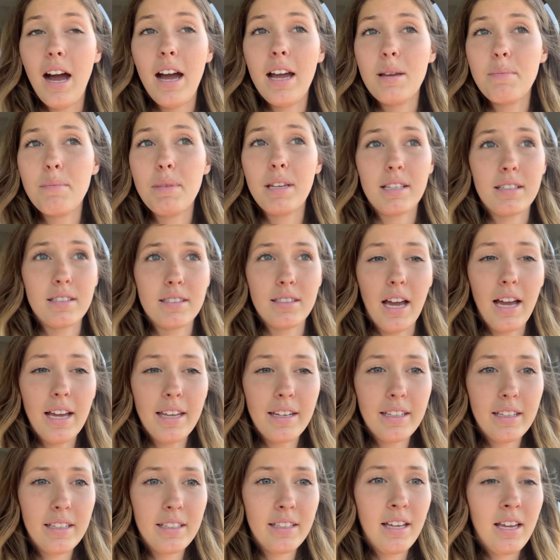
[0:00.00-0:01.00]
I'm
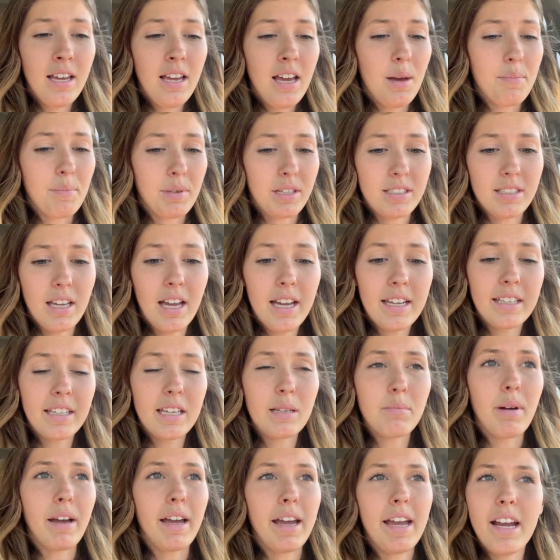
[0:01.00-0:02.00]
excited. I'm excited to
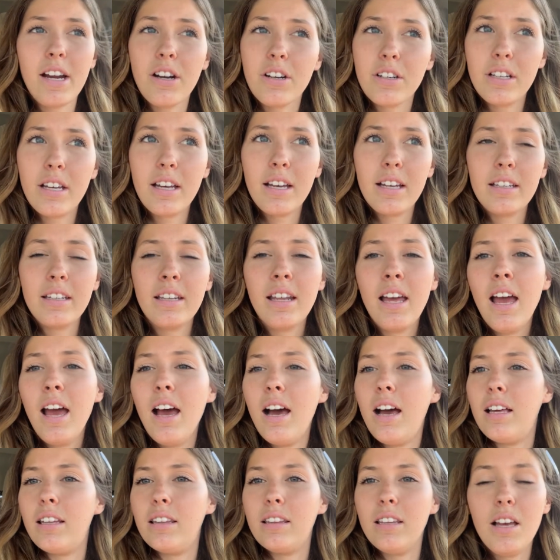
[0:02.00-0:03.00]
get my hair
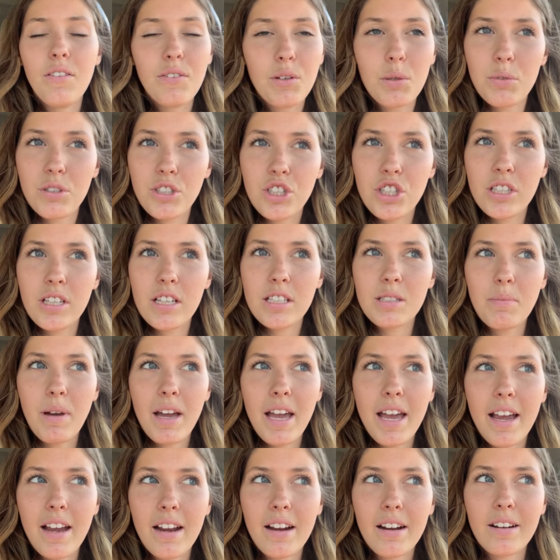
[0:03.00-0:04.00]
done. I love it when she does my
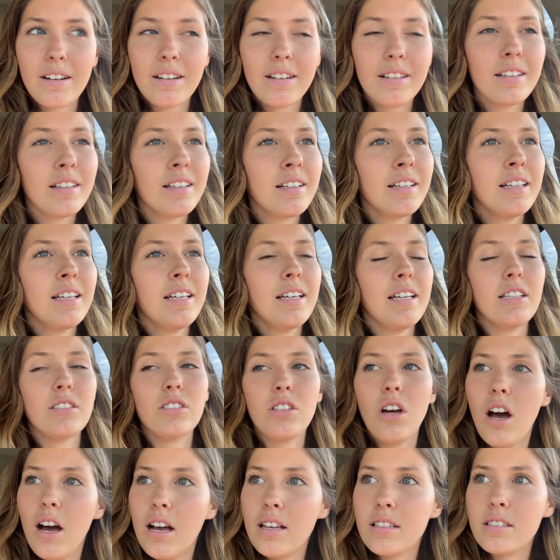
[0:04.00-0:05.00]
hair. It's
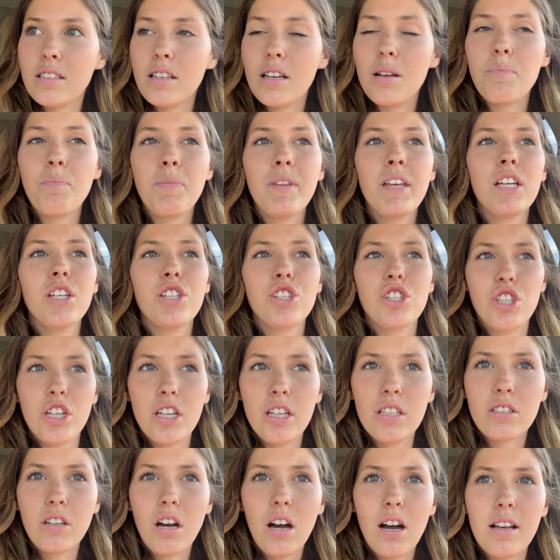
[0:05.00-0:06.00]
awesome.
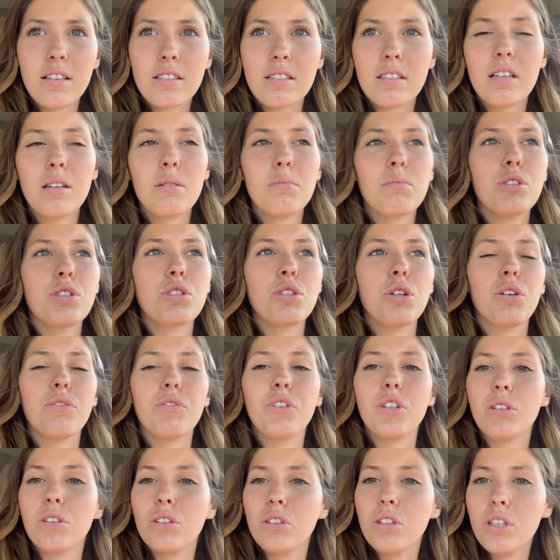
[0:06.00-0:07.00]
She's awesome. So if
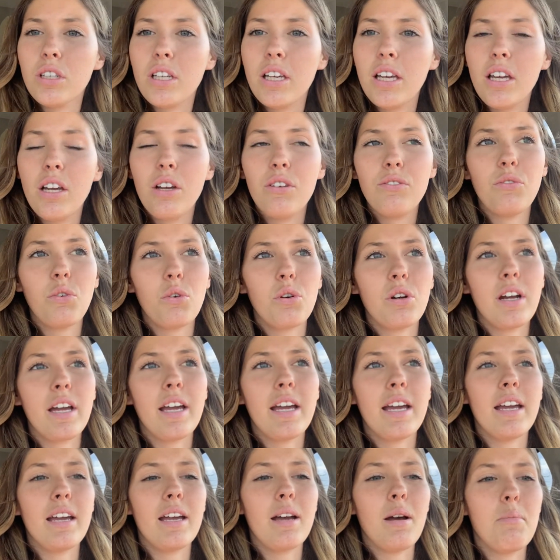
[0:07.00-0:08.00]
you're looking for
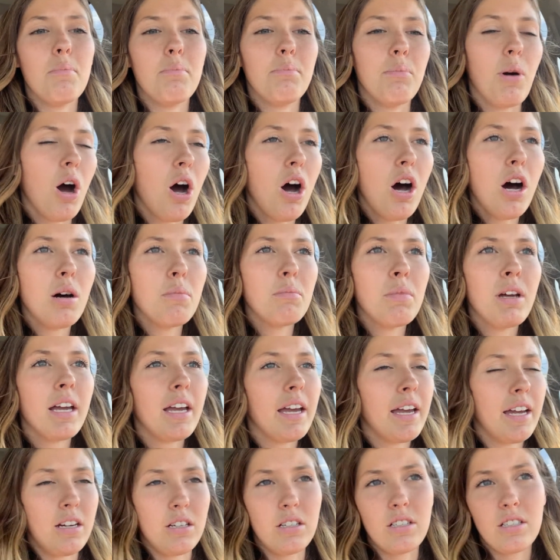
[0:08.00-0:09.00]
a
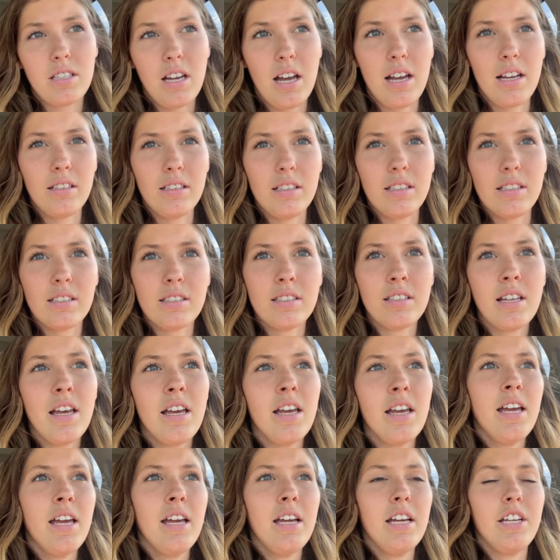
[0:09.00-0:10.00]
bomb hairstylist
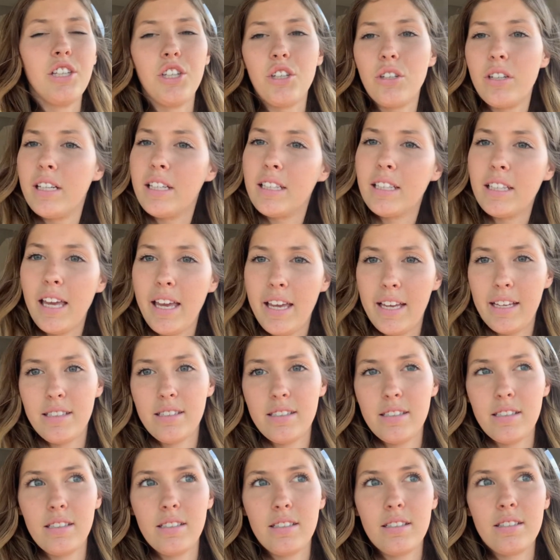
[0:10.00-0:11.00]
and you're in
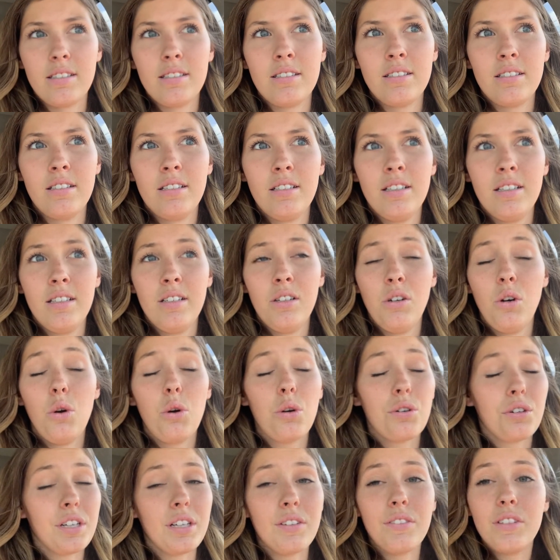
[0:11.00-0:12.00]
Kansas,
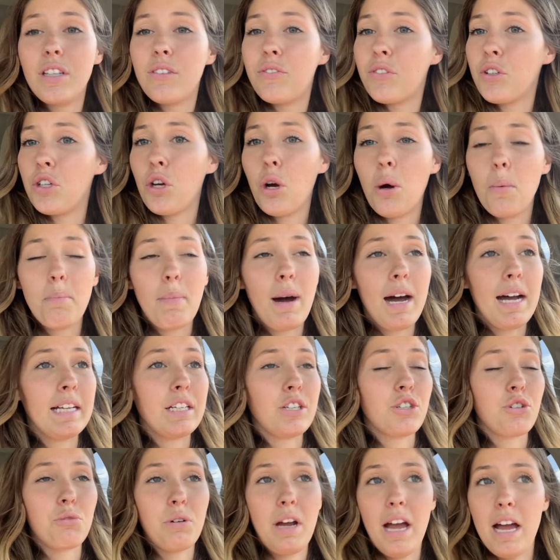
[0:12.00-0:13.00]
or even if you don't
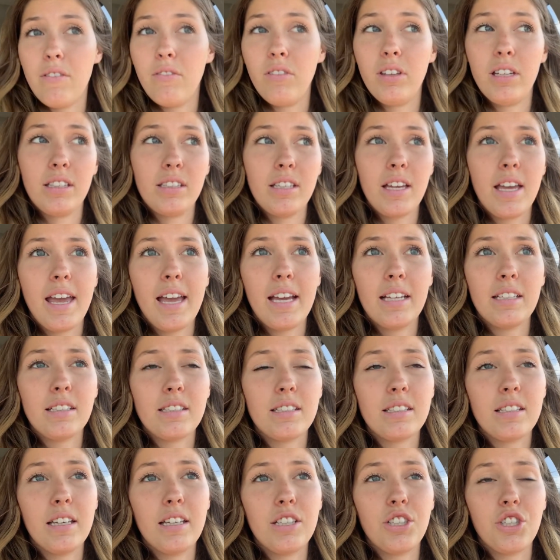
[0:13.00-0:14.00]
mind traveling to
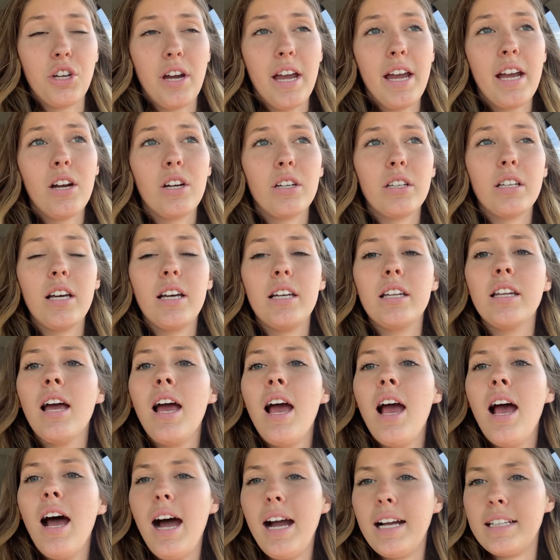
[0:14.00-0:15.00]
Kansas to get your hair
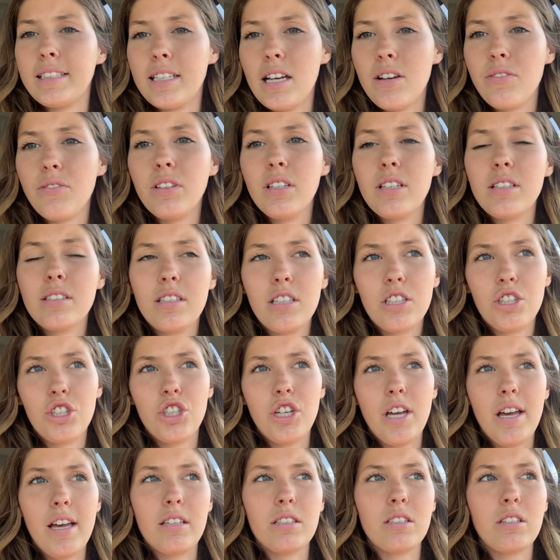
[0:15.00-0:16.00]
done, I definitely
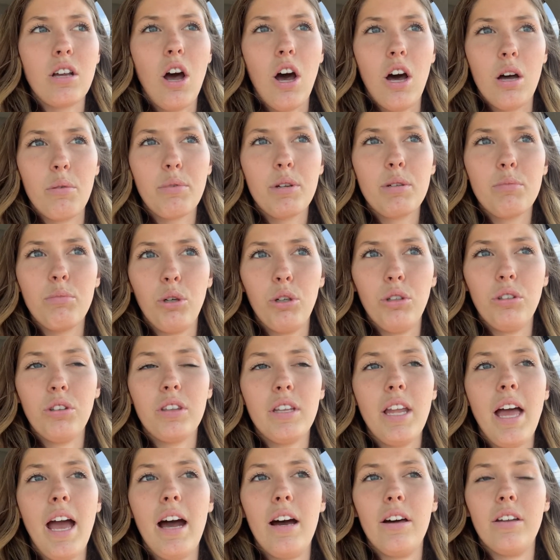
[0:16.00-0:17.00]
suggest Aubrey
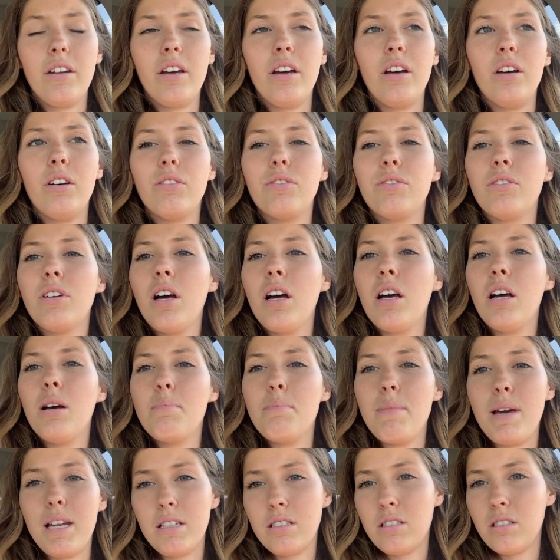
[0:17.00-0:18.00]
Bolton out of
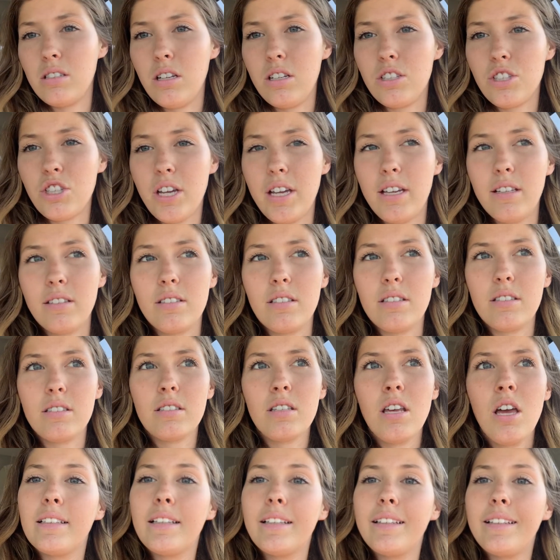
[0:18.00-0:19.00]
Medicine Lodge,
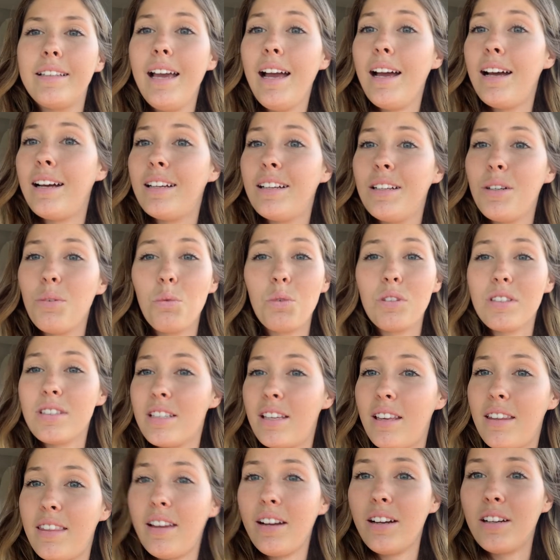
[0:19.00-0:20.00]
Kansas. Yeah, we'll see
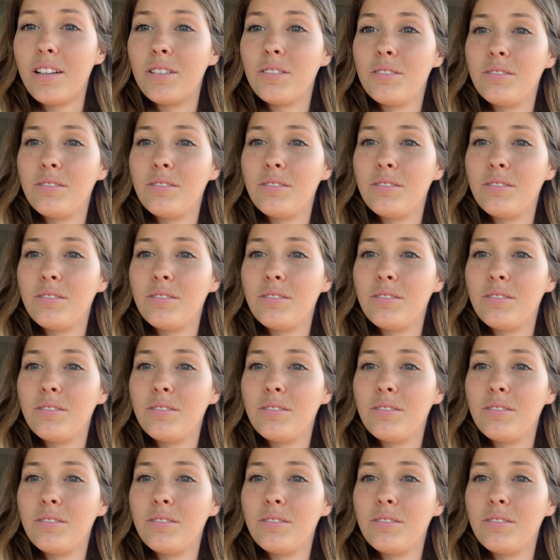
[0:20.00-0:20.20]
you there.